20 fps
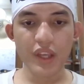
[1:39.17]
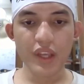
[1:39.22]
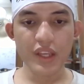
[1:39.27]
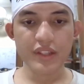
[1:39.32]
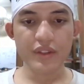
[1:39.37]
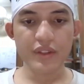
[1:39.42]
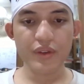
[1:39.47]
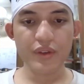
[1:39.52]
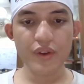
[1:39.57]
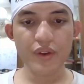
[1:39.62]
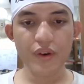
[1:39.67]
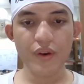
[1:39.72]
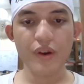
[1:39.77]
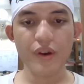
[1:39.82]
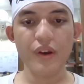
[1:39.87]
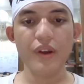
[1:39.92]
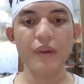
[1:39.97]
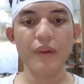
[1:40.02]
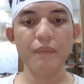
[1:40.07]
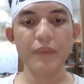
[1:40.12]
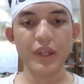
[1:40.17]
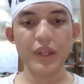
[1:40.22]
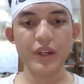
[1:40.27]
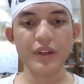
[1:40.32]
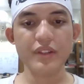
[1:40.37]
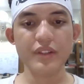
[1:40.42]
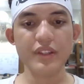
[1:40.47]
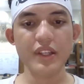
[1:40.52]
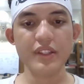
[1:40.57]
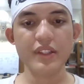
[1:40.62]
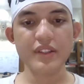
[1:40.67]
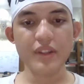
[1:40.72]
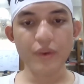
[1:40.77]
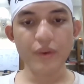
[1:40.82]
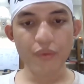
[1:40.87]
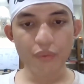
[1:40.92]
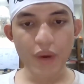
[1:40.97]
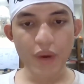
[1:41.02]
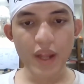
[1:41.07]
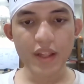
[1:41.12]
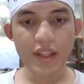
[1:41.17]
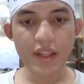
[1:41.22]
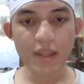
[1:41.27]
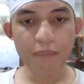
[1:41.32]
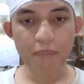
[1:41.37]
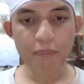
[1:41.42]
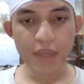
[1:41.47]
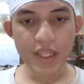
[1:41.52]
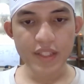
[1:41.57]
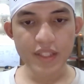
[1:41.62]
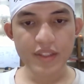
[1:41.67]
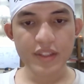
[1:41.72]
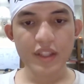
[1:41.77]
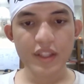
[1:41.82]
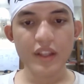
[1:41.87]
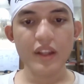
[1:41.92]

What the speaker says: Escudo because it's the rally beast